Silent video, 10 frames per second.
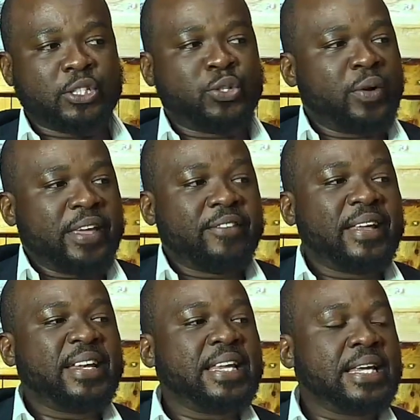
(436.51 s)
You don't
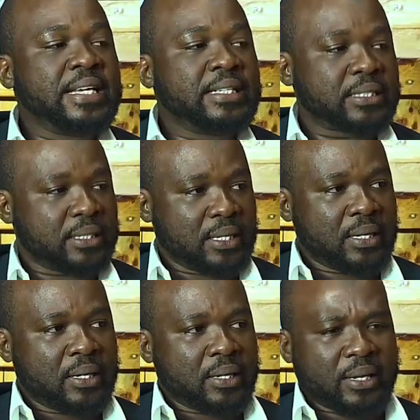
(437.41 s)
even need,
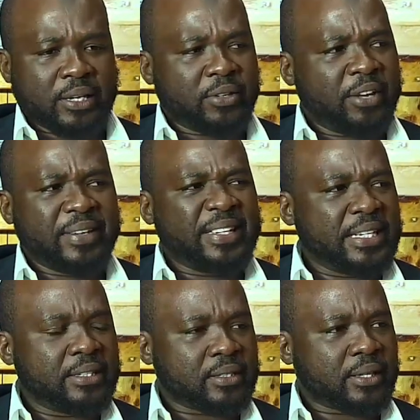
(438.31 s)
you don't even
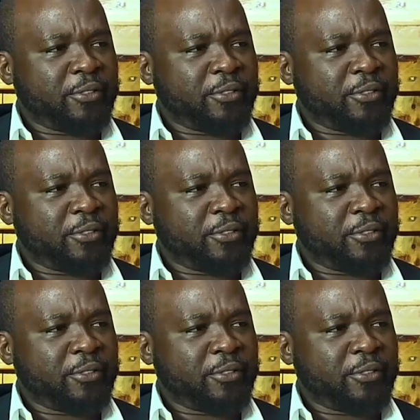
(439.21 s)
need,